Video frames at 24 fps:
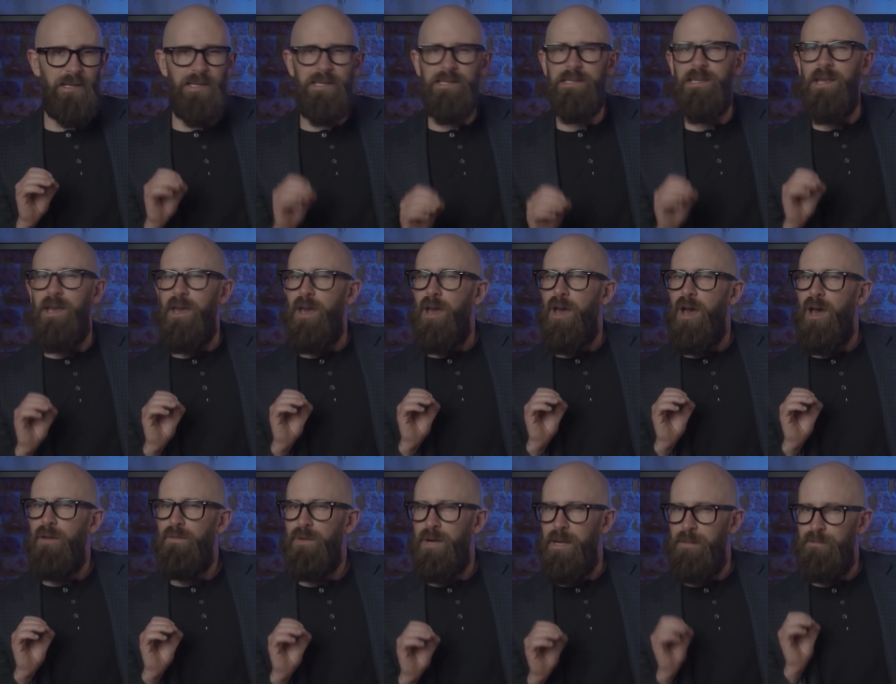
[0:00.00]
it is
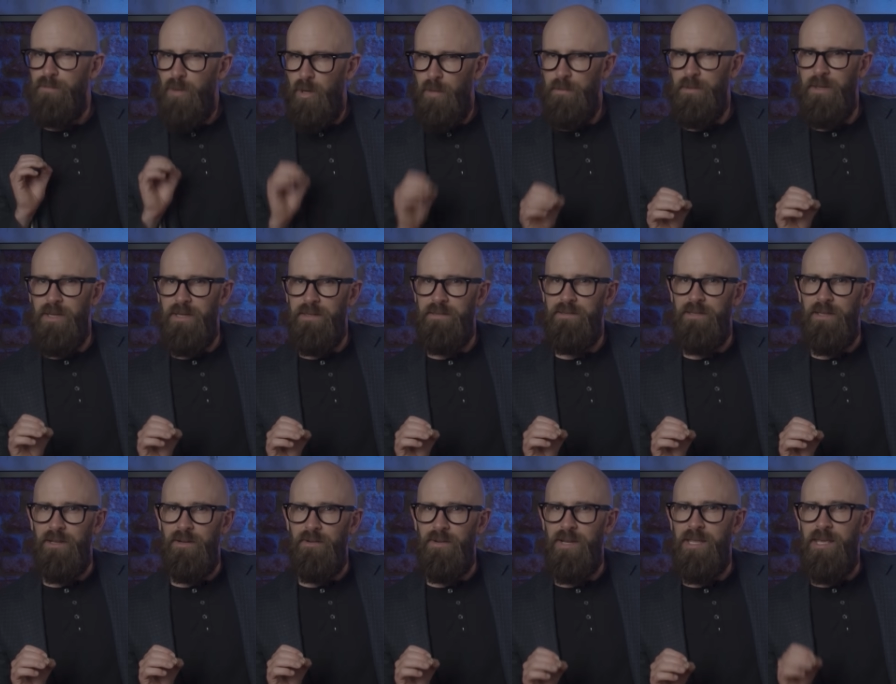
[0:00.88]
a very popular
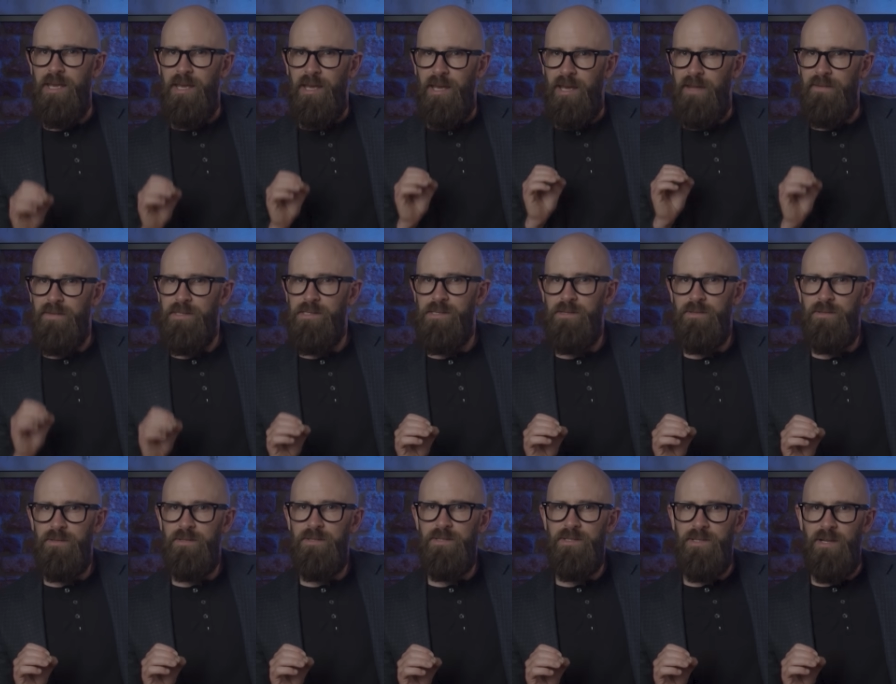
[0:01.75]
theory, and there's a
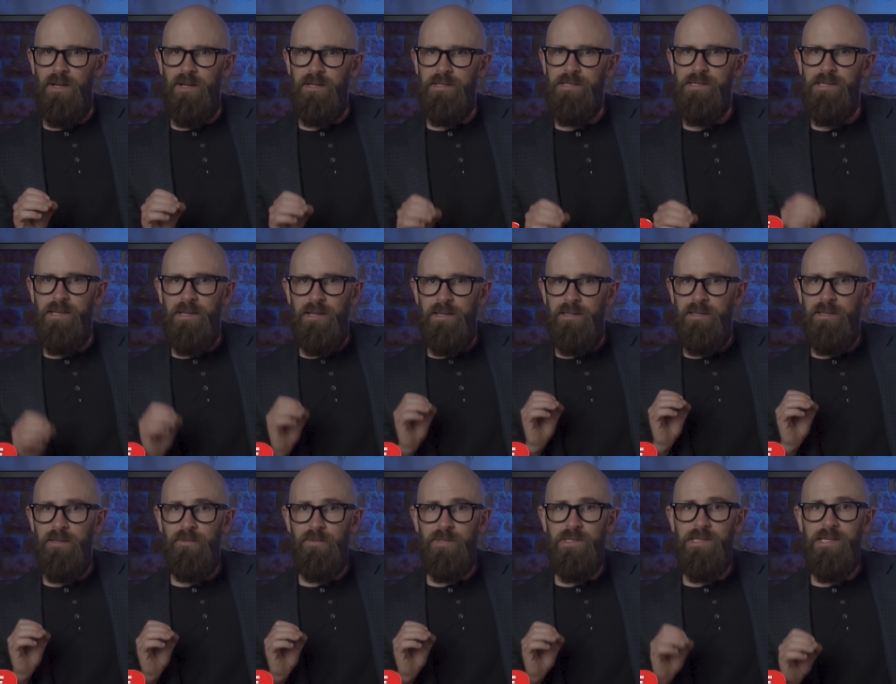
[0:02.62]
good chance
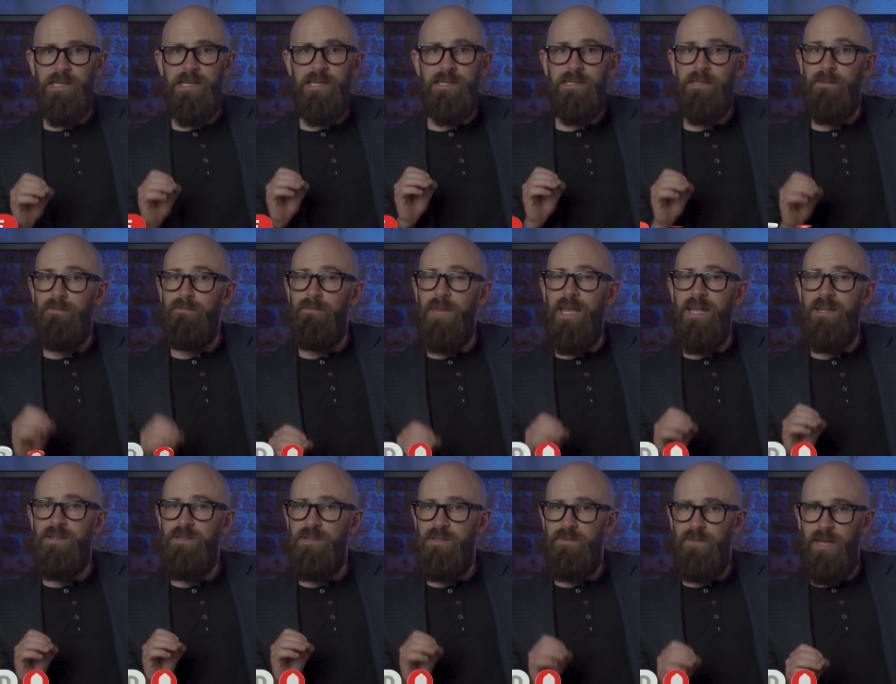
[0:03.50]
that we'll see some
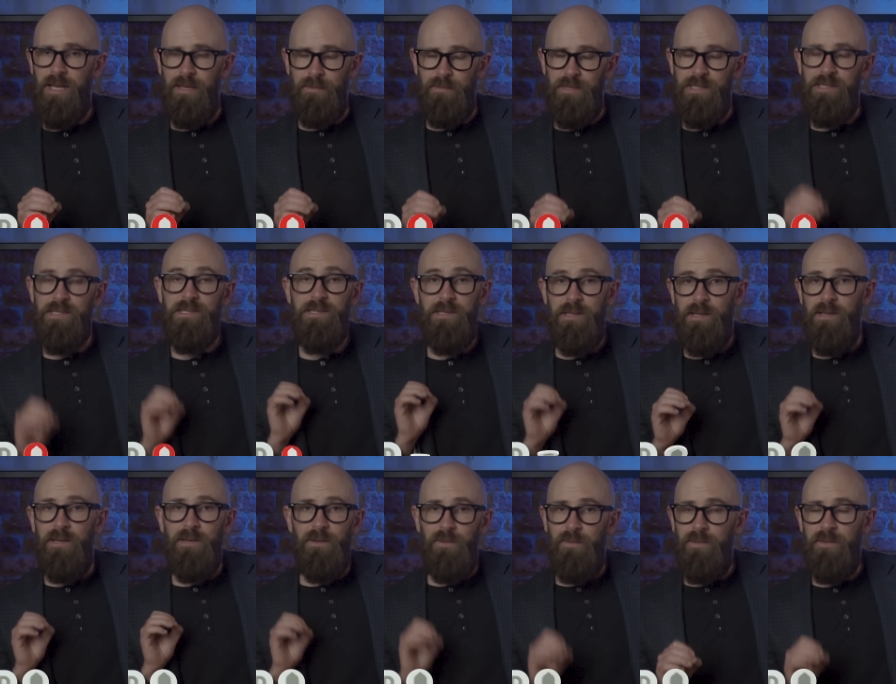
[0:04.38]
major developments
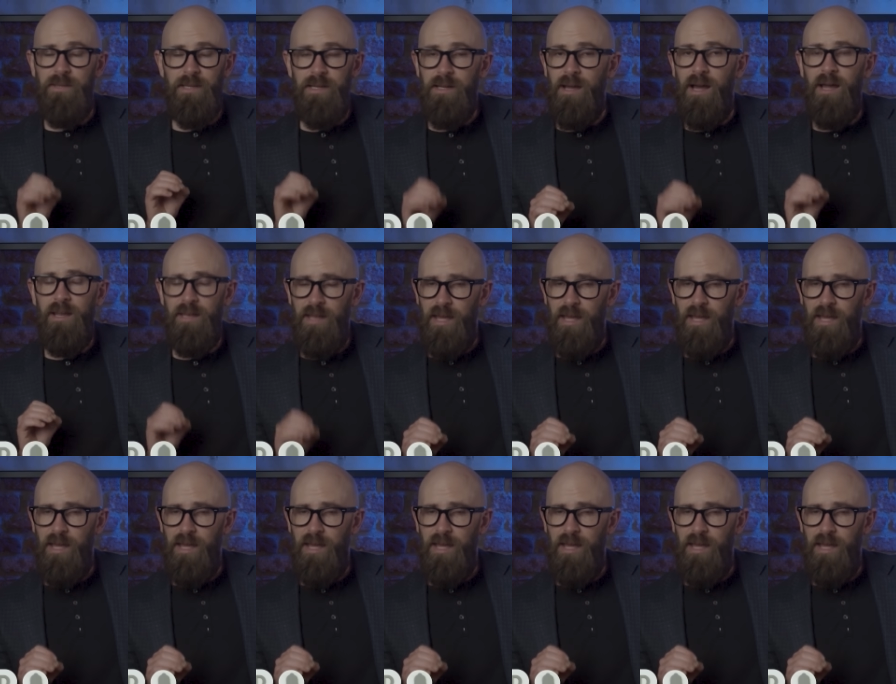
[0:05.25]
within our